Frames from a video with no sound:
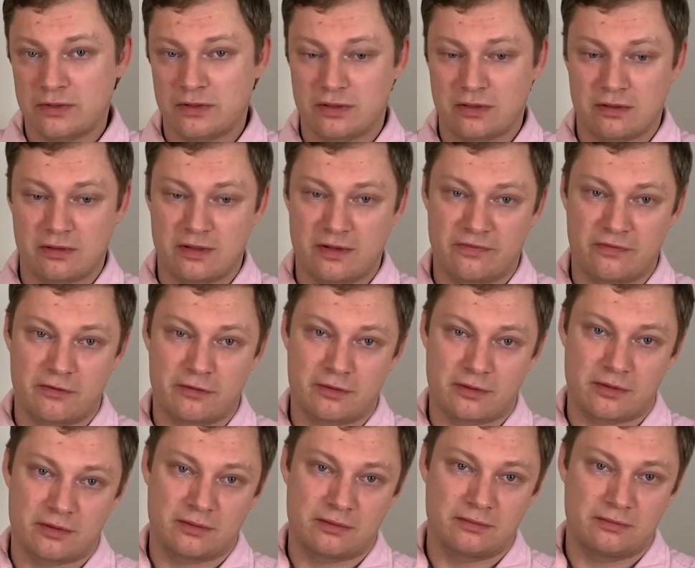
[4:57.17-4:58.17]
So if
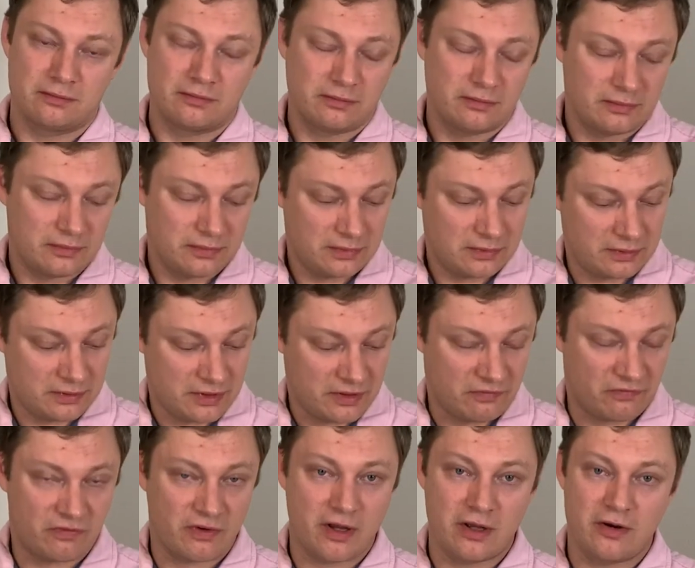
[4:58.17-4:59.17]
you're
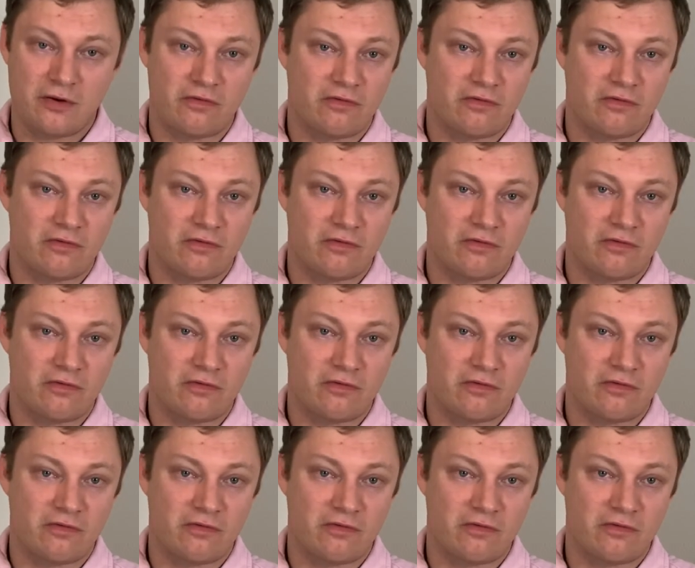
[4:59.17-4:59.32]
afraid